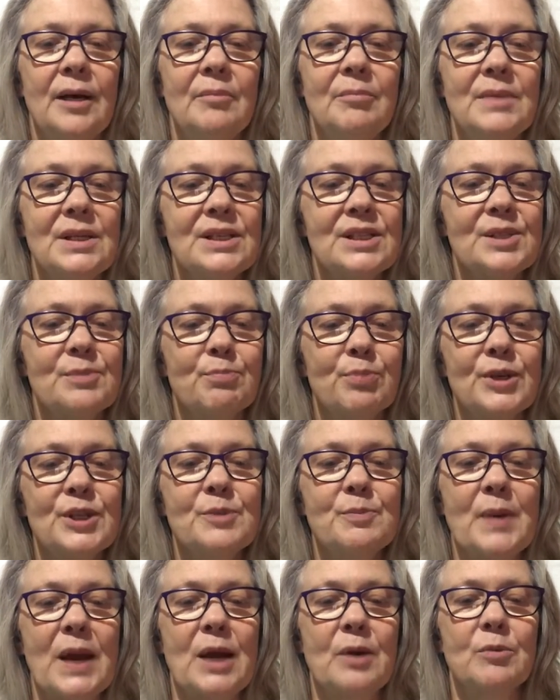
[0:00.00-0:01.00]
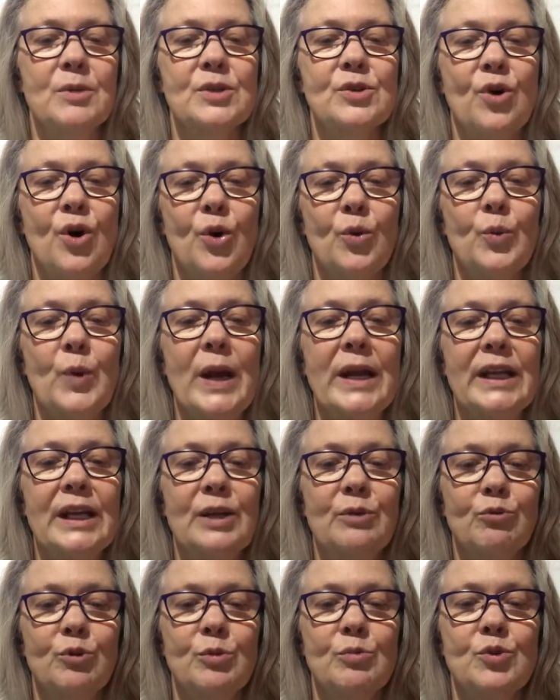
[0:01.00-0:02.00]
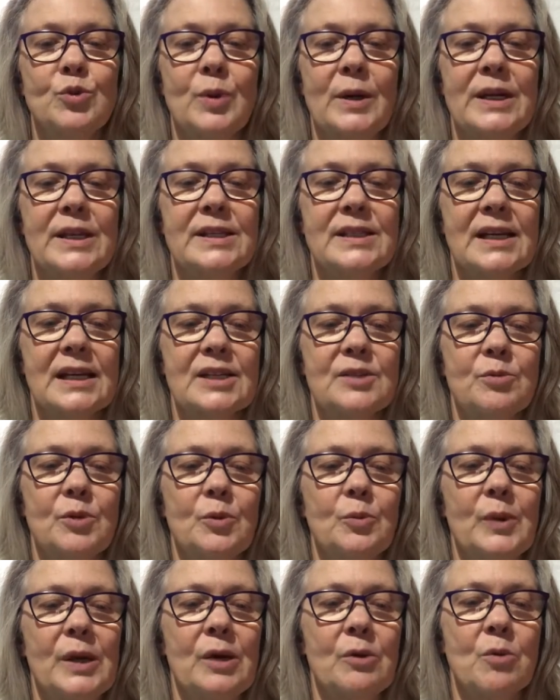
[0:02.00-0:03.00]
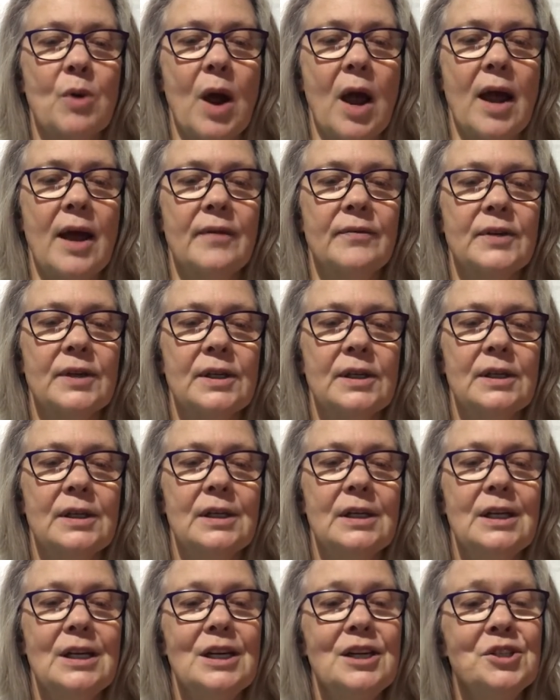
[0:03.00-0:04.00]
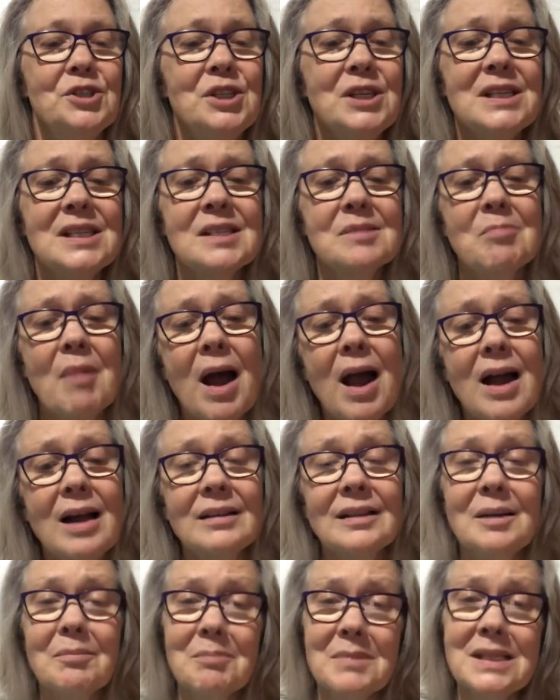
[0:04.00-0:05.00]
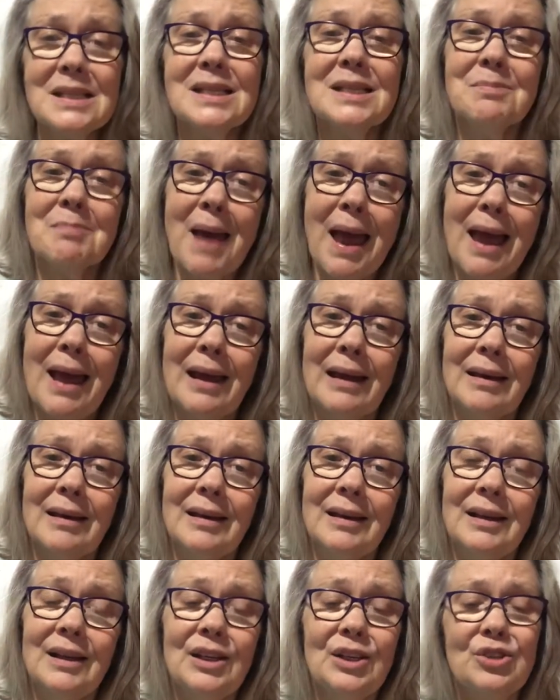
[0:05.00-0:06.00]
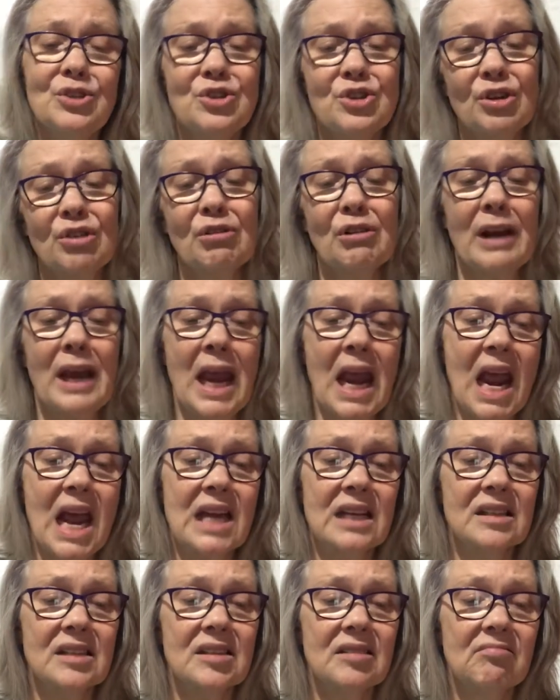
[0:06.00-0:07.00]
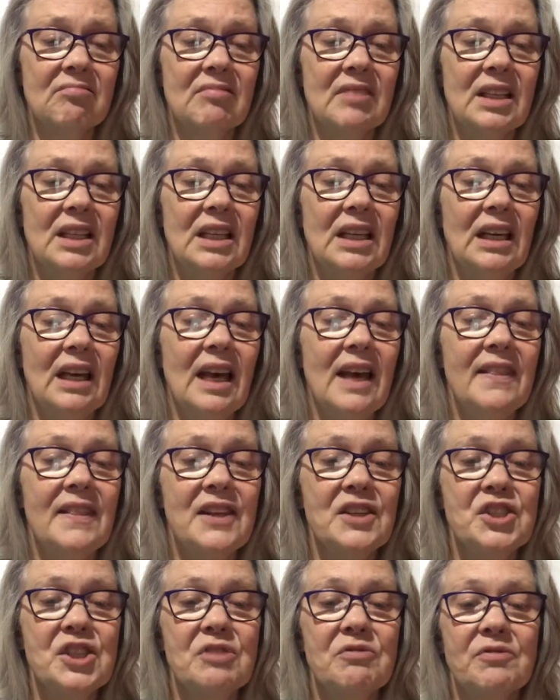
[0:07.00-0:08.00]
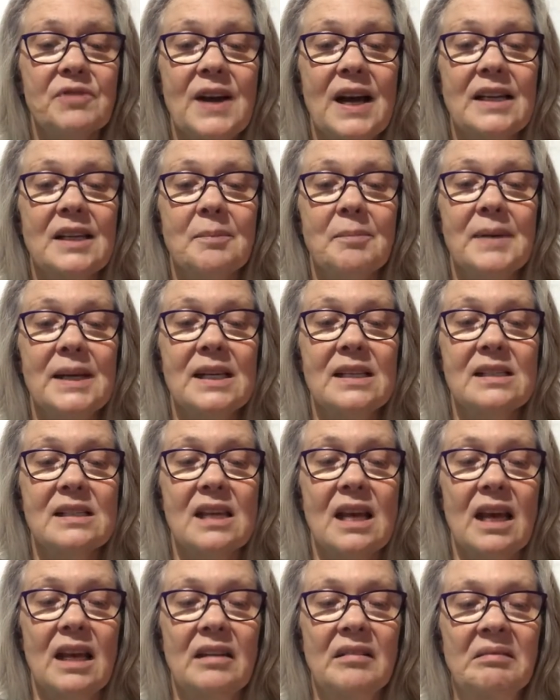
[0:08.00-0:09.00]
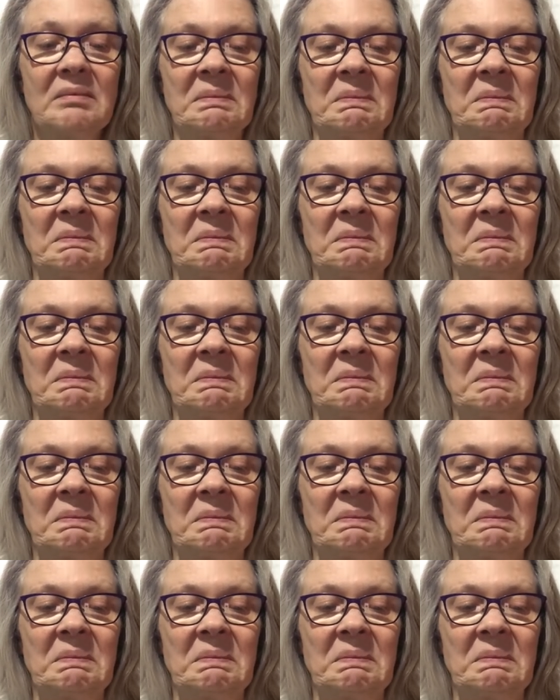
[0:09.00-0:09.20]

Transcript: Mrs. Brisbane was already in room 26 when we arrived. She smiled at Mrs. Mag and shook her hand. Then she frowned at me and said,